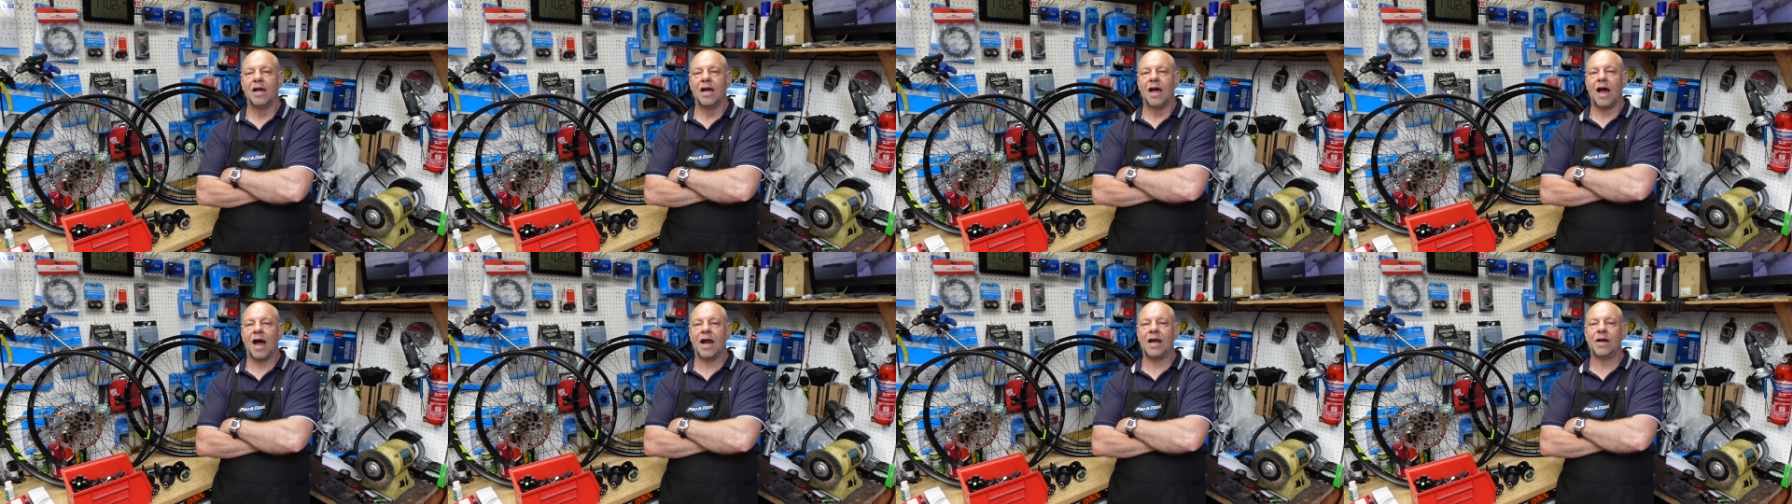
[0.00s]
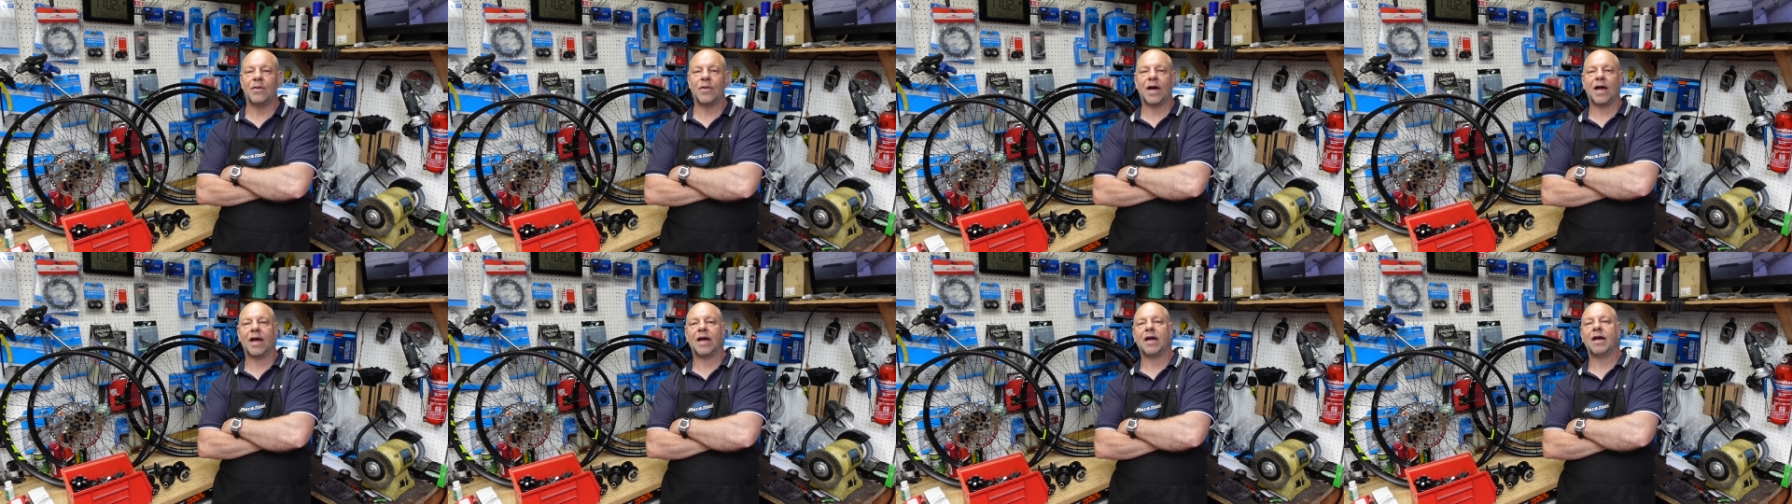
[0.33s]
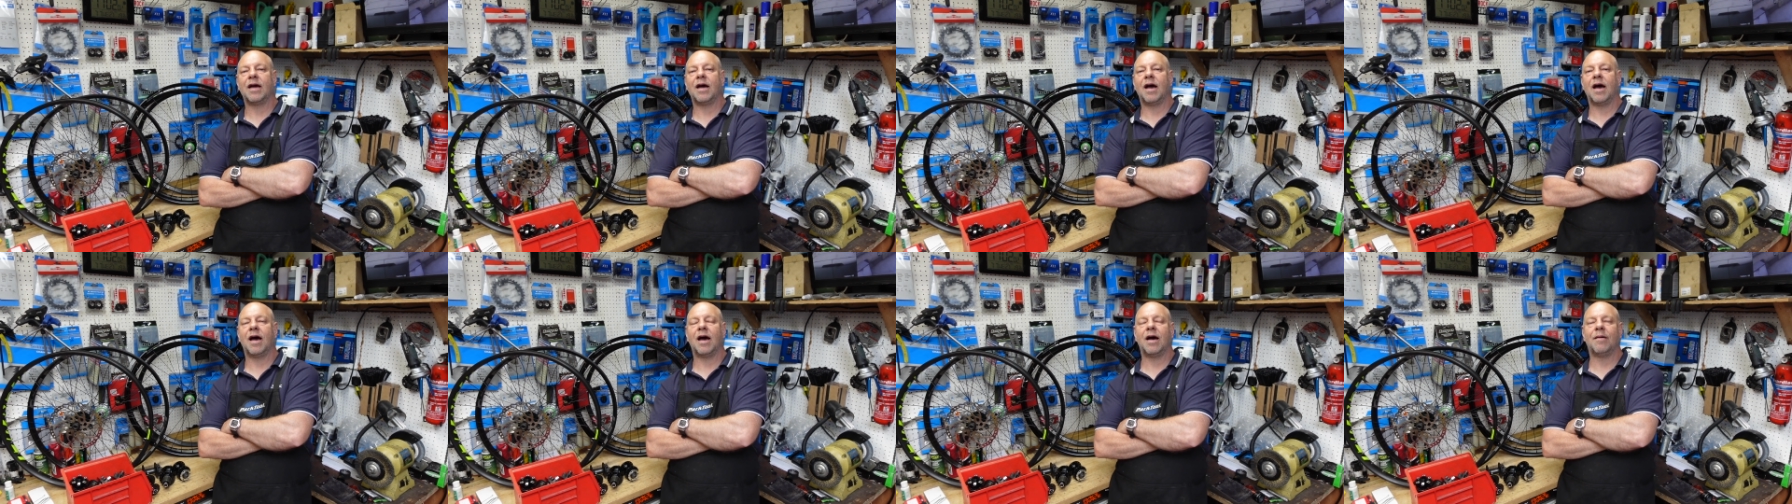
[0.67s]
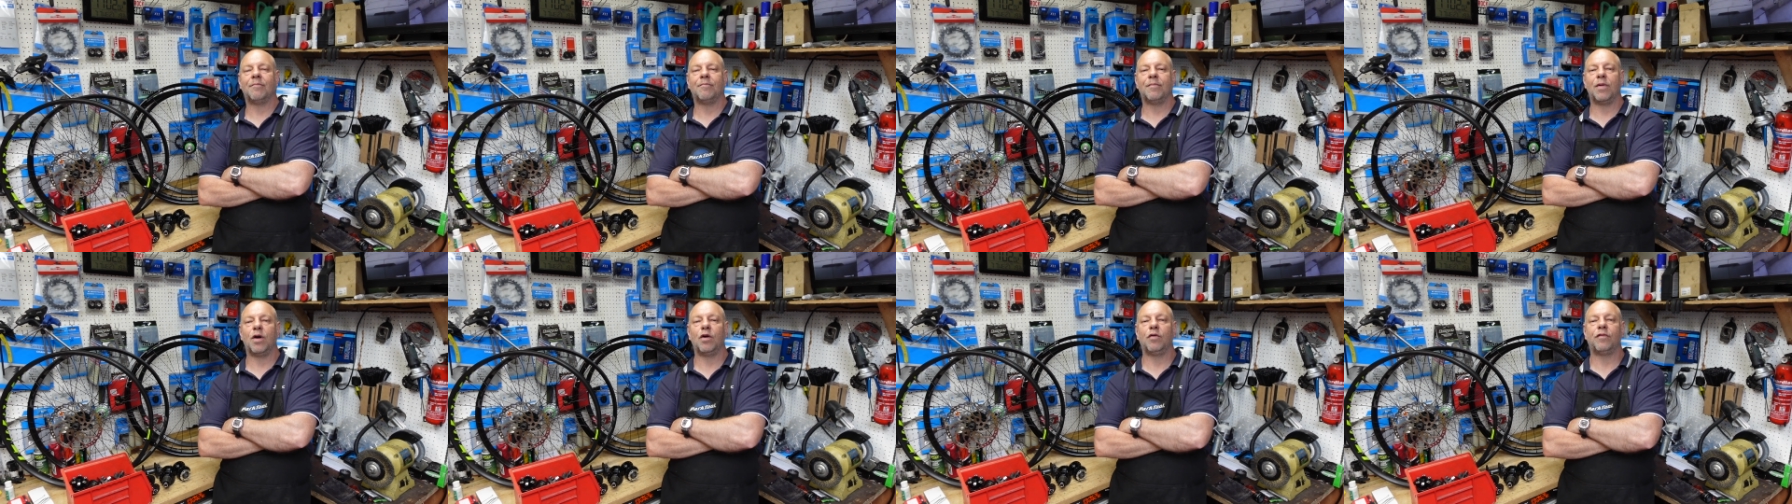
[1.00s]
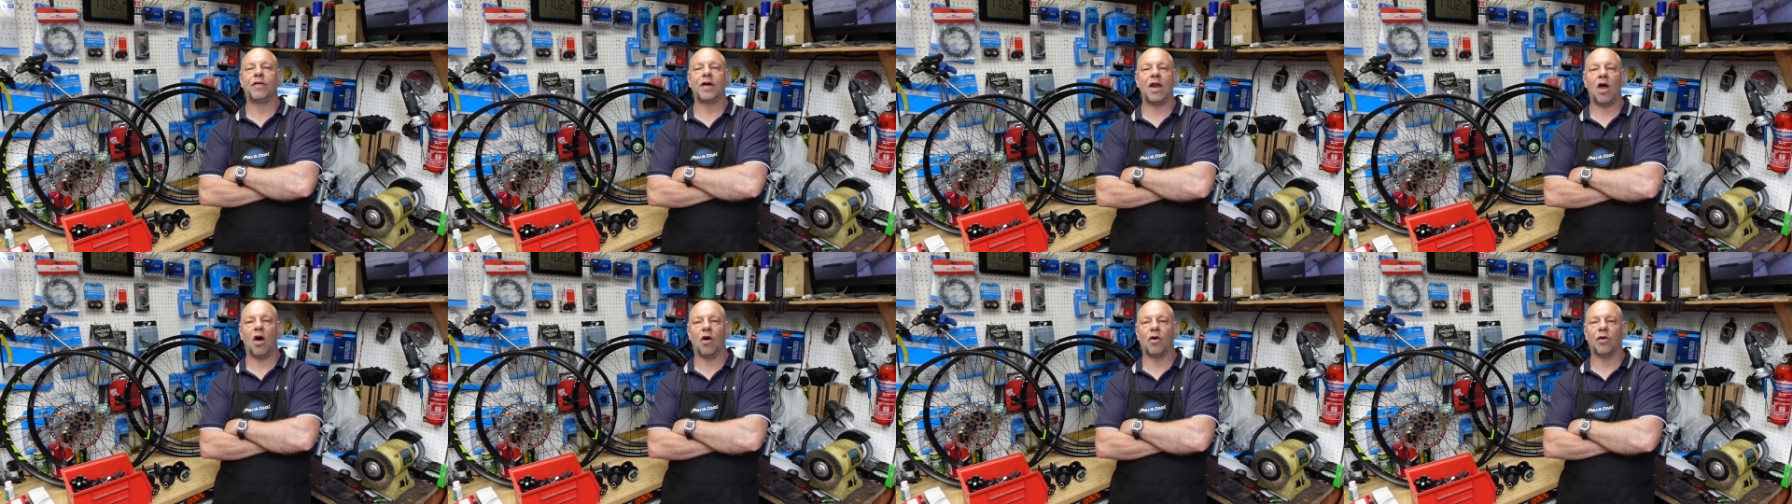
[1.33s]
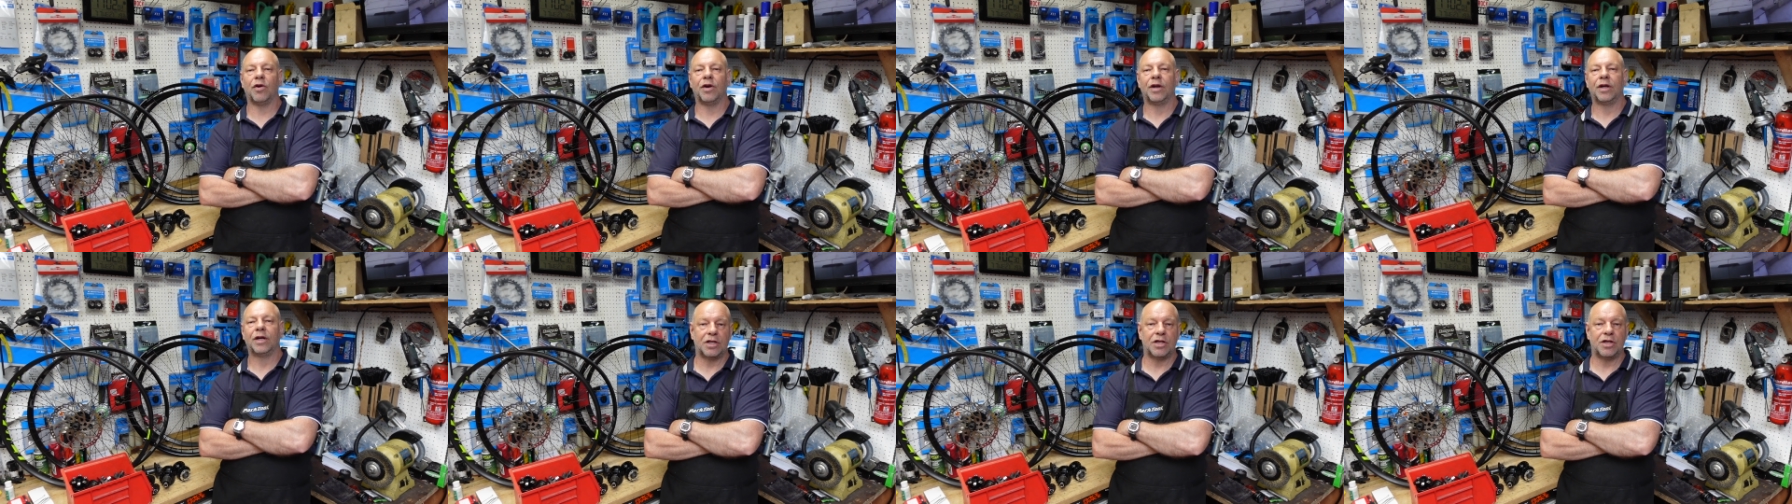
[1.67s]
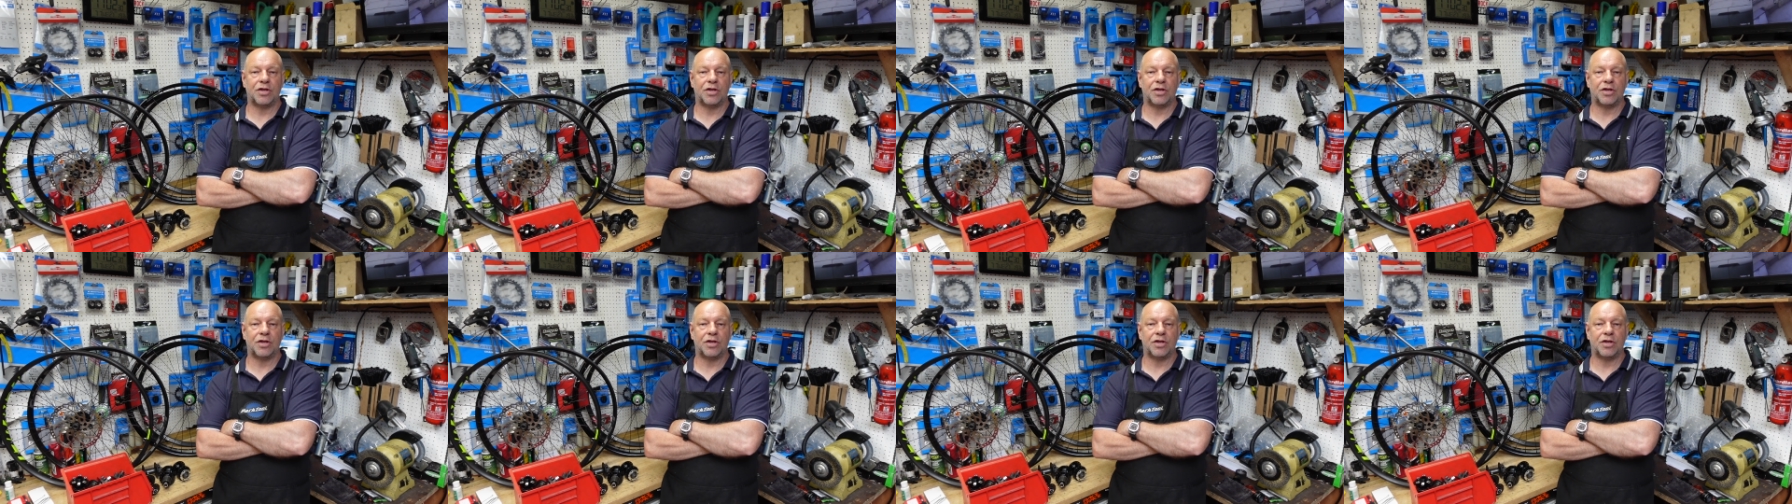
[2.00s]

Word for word: Anyway, uh, moving on.